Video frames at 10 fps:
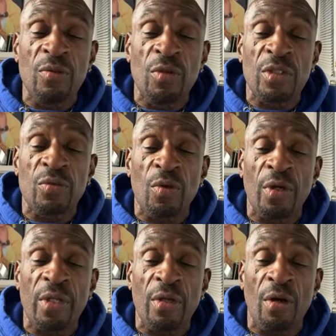Which
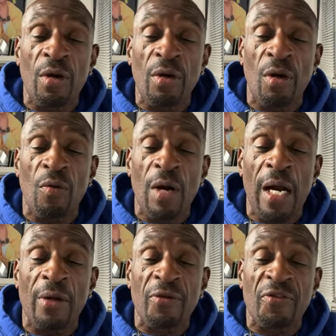one of your
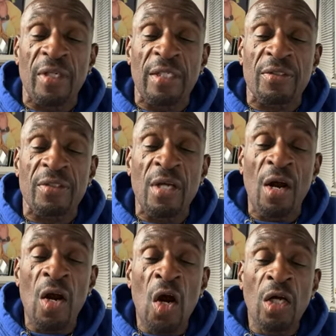lowriders since
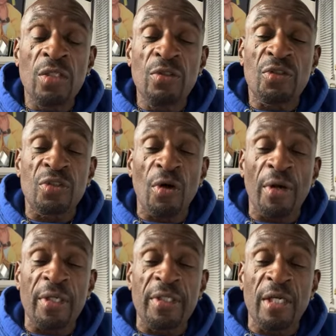you
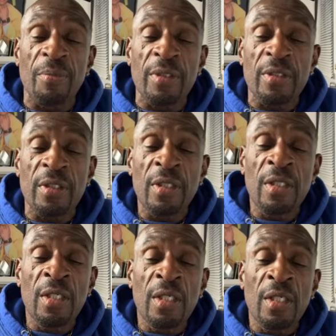started dipping
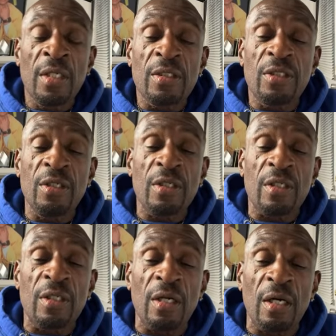
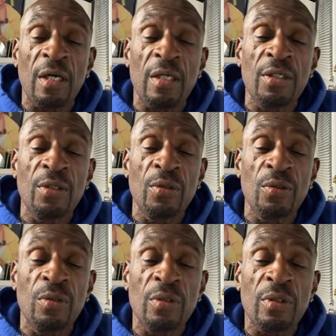took
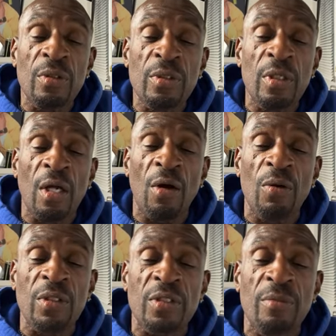you the
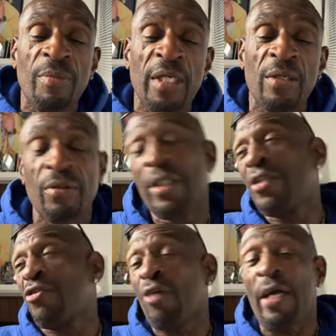longest to build?
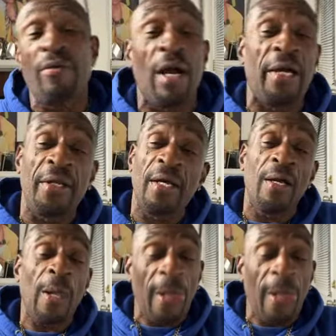This Trey right here?